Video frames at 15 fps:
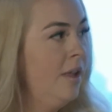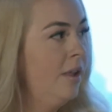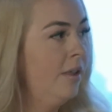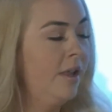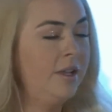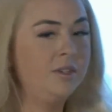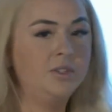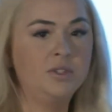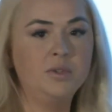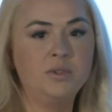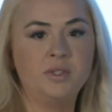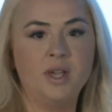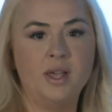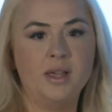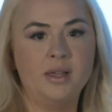Like Sue
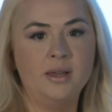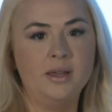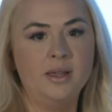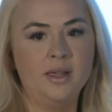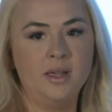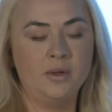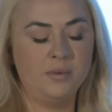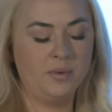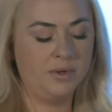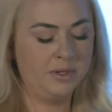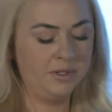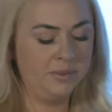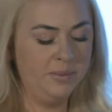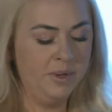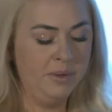said, it
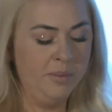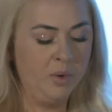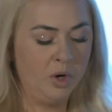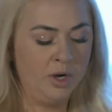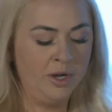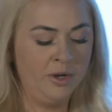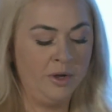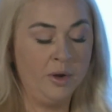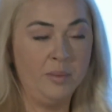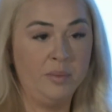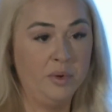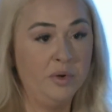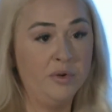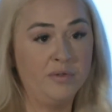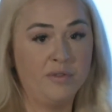was mid-morning on a
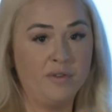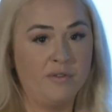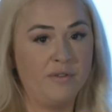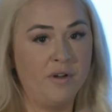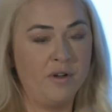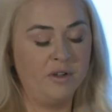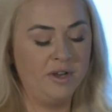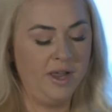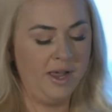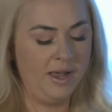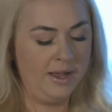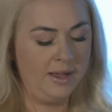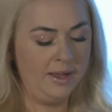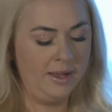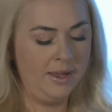beautiful fall
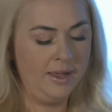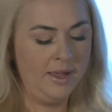day